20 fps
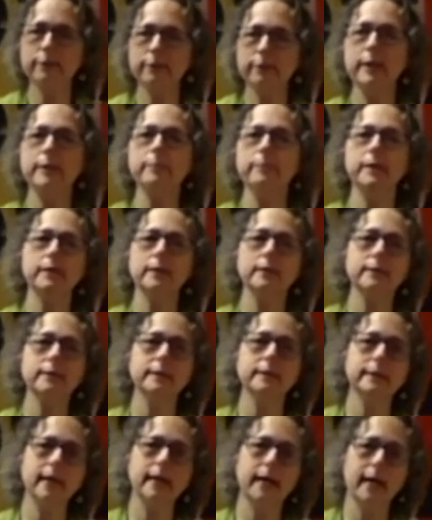3 meals a
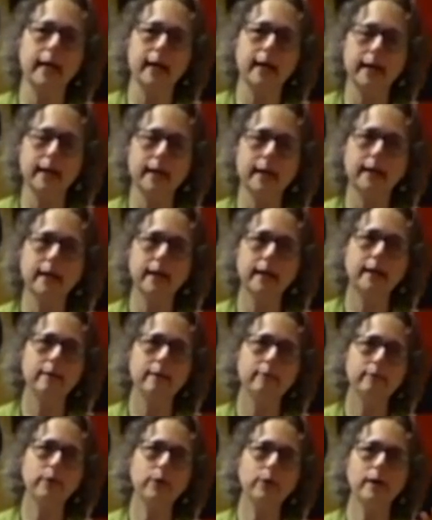day
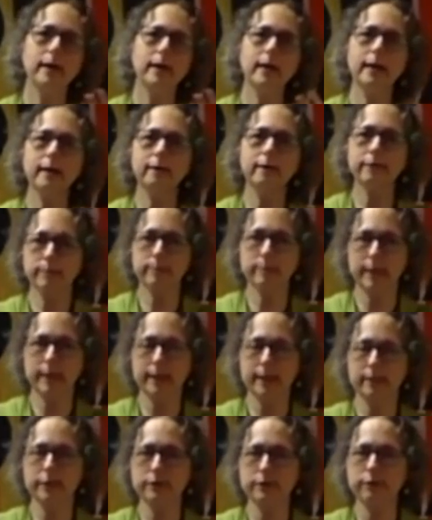for everybody.
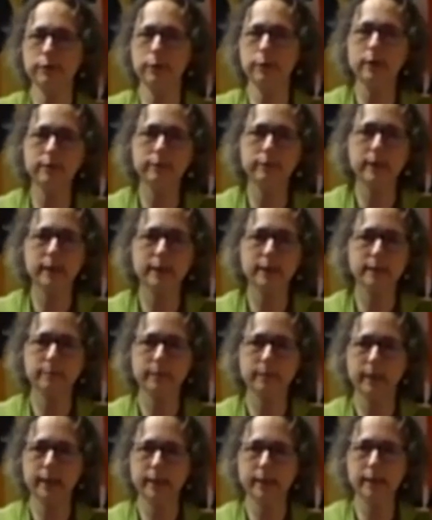There's 4 of us,
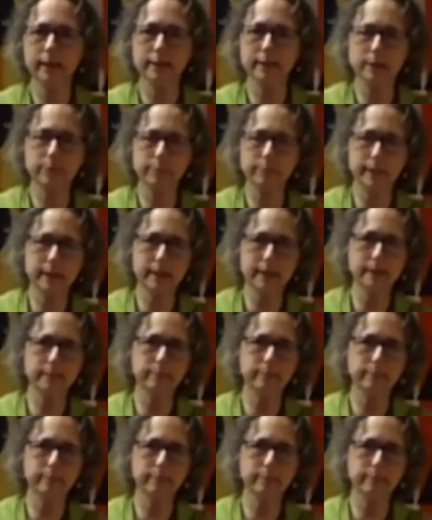my husband,